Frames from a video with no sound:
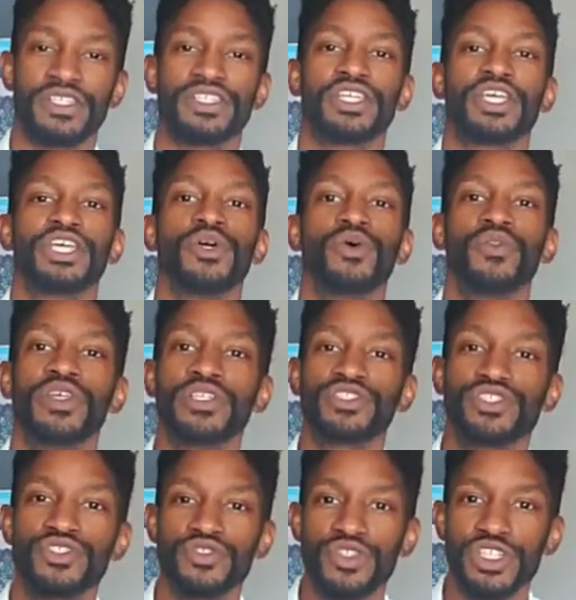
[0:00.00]
to heal
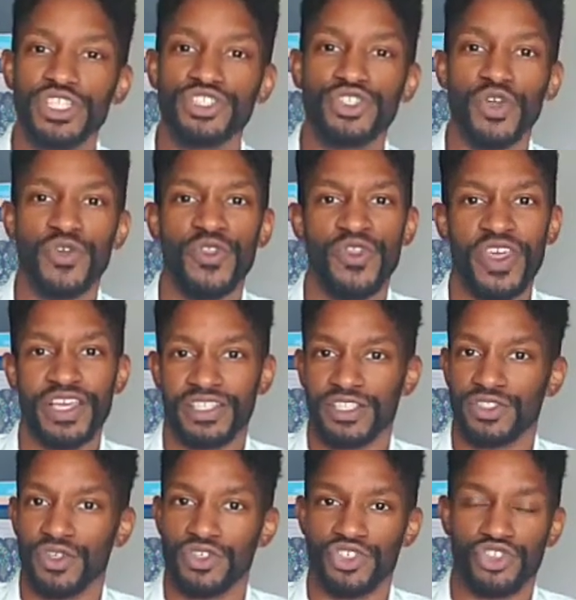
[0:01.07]
these these certain things,
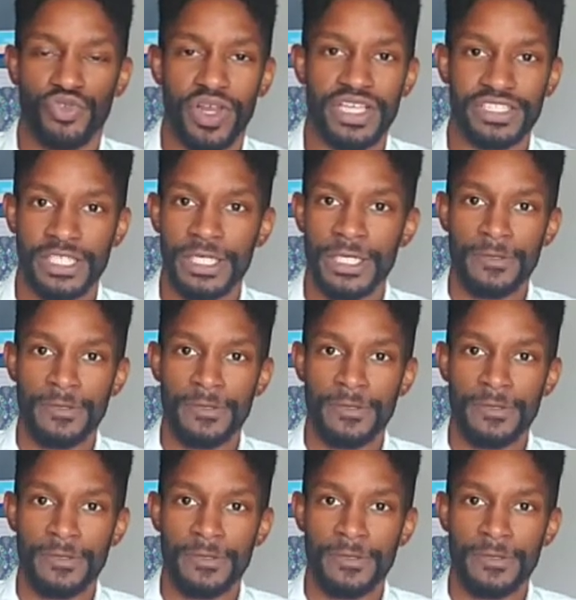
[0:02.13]
these certain traits,